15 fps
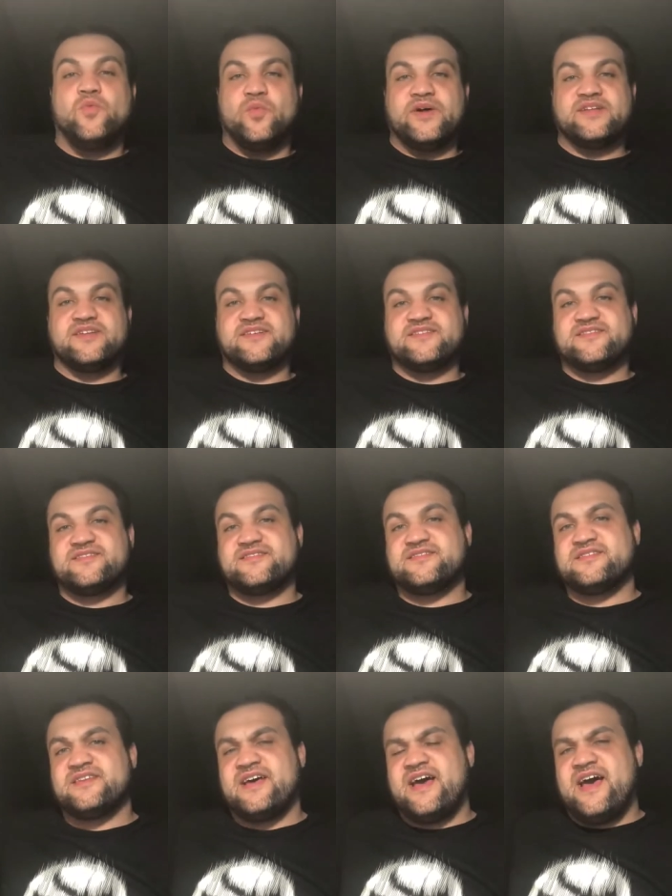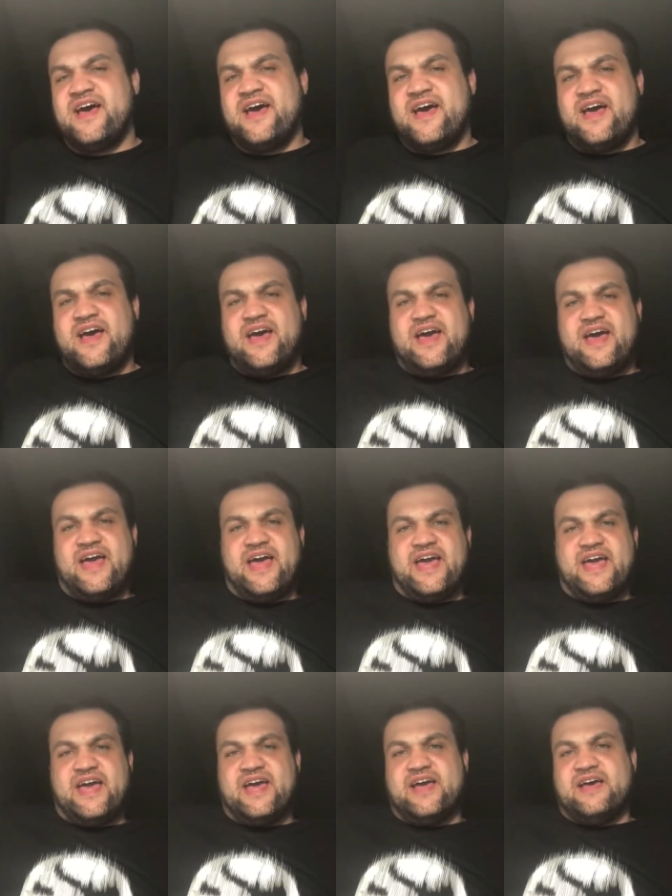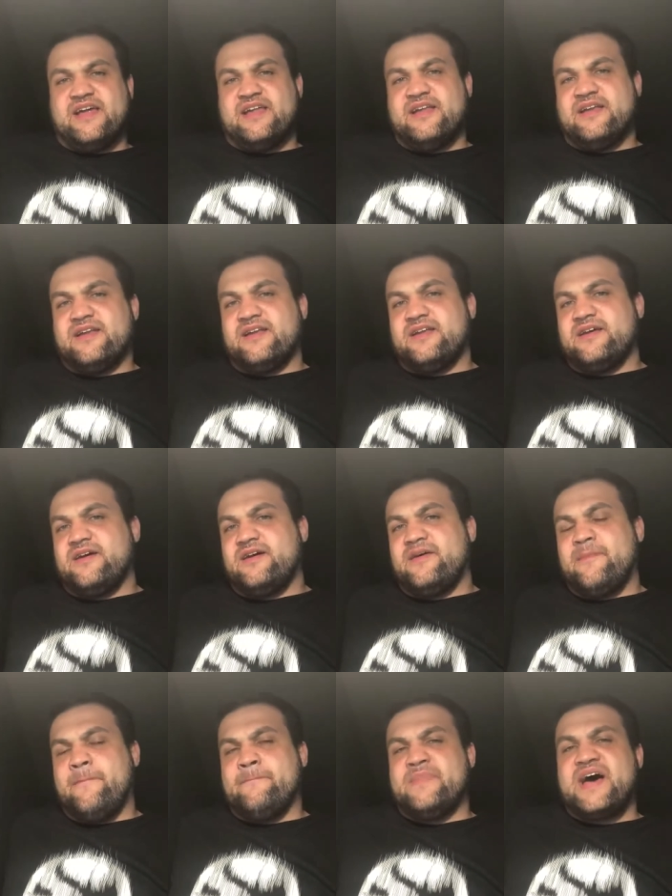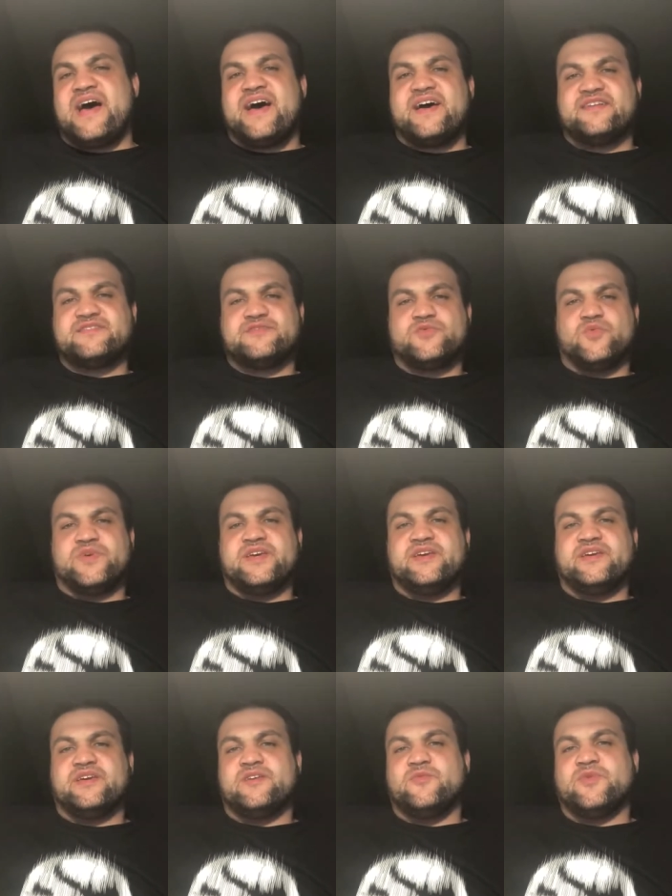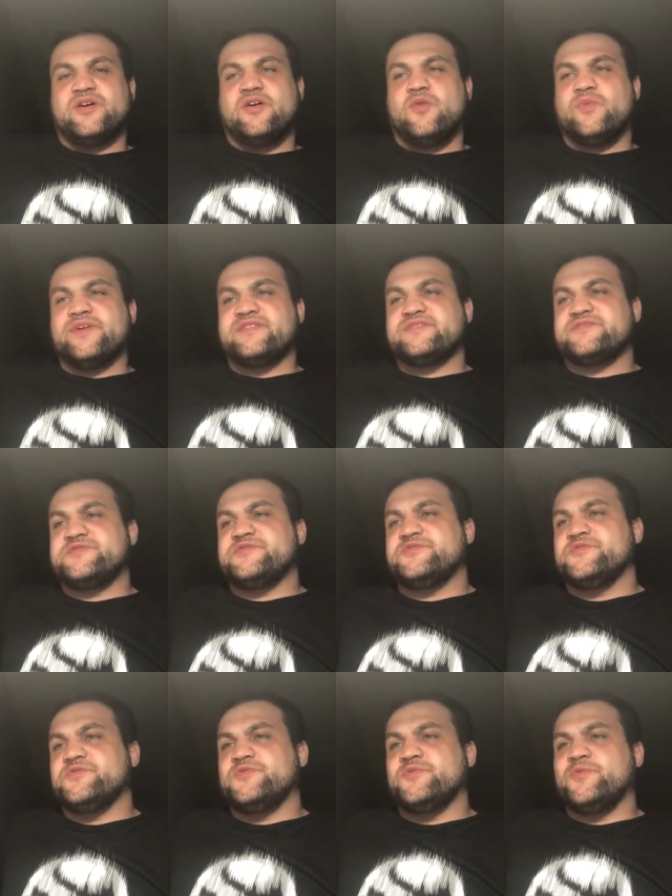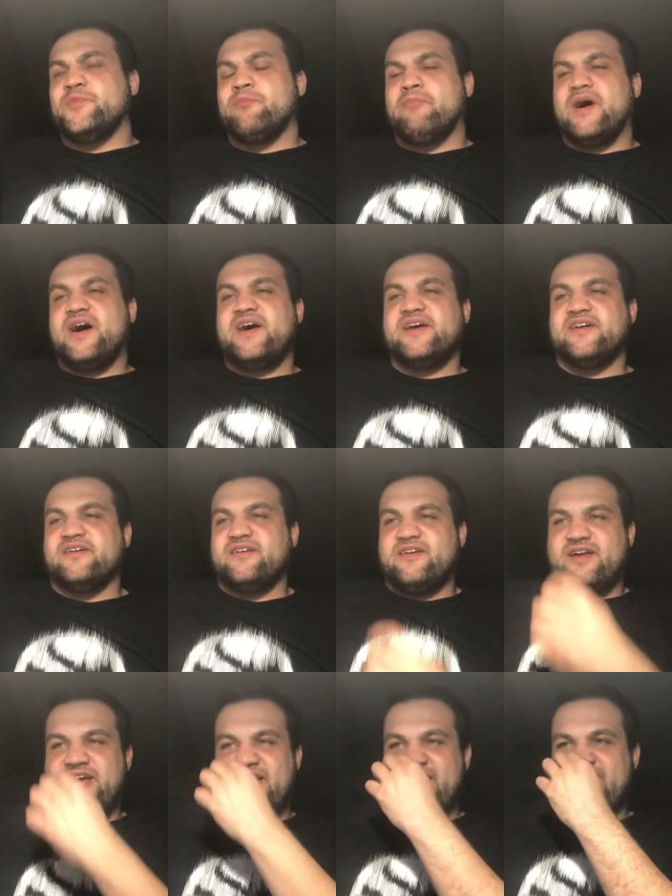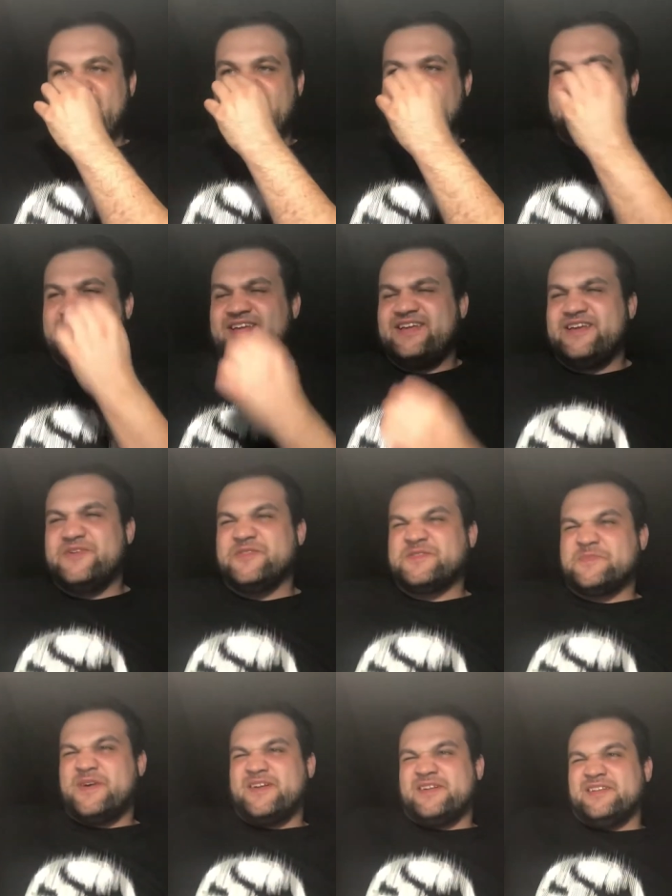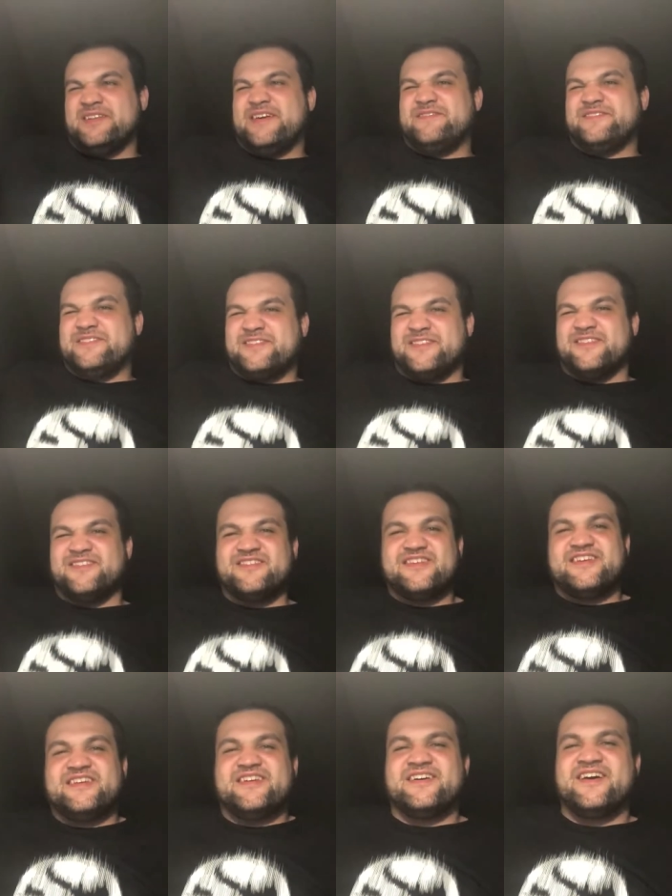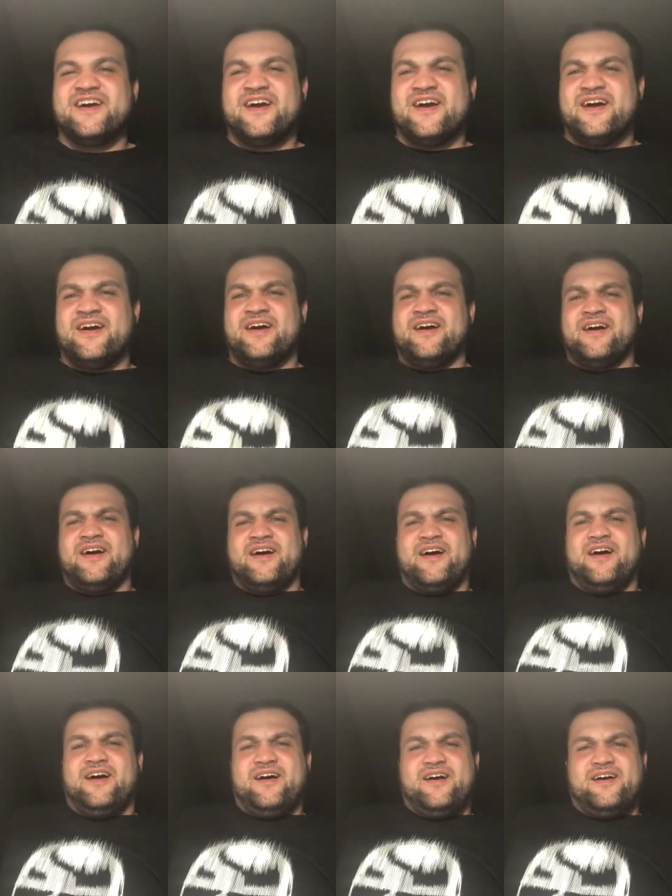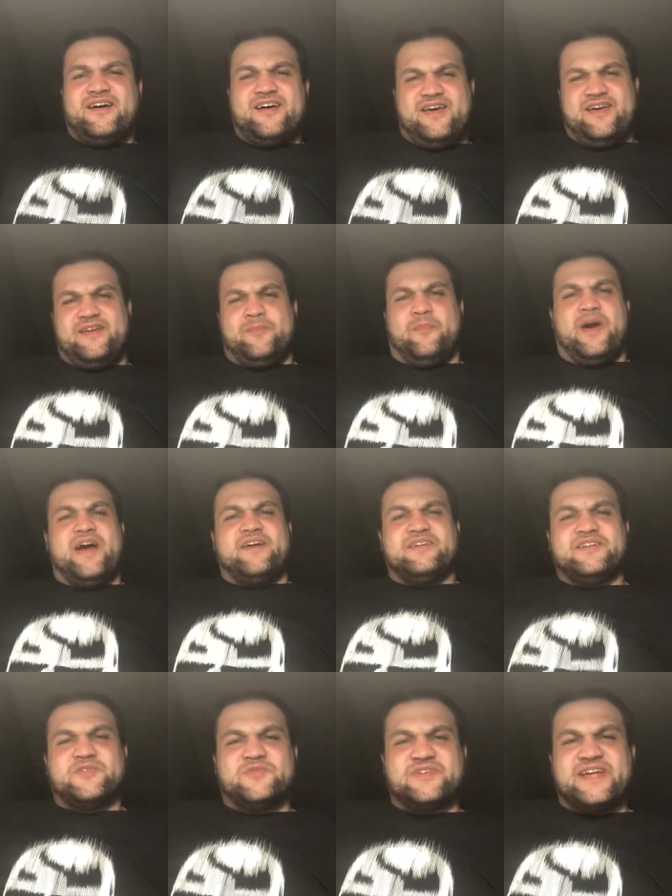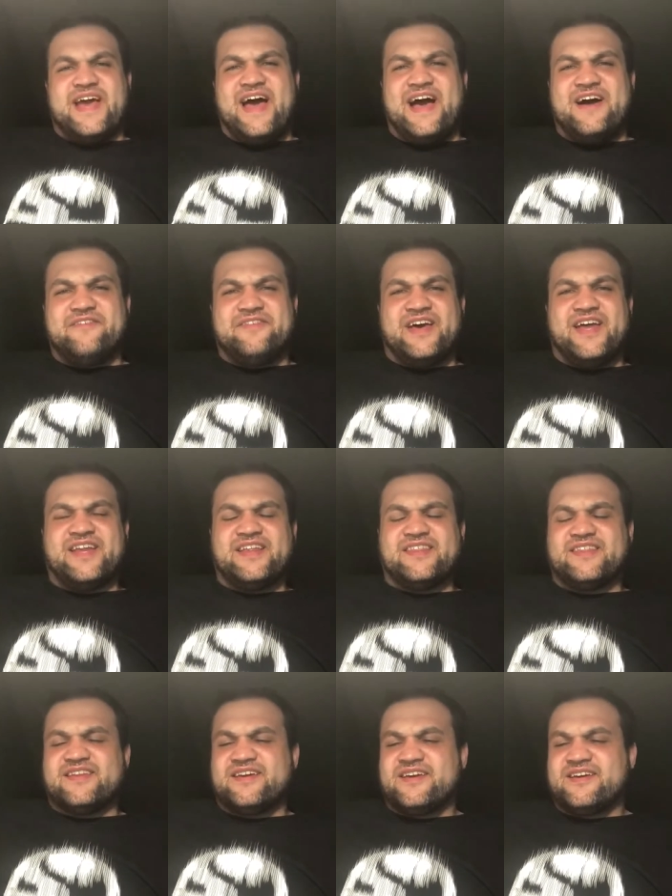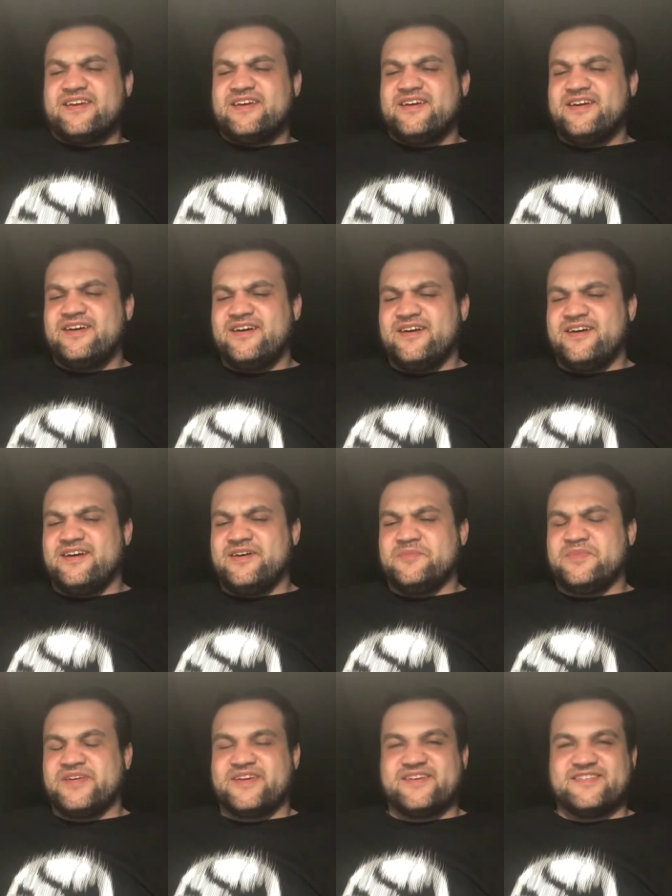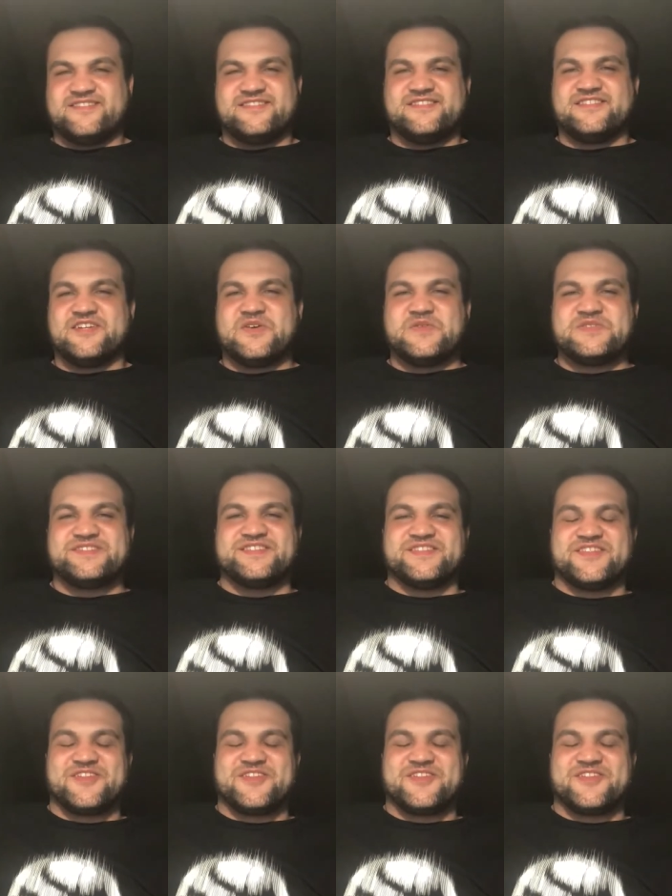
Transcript: Willis, and Matt, We we all went to Meijer and it was about 11:30 and Meijer didn't really have anything uh, because, you know, it was still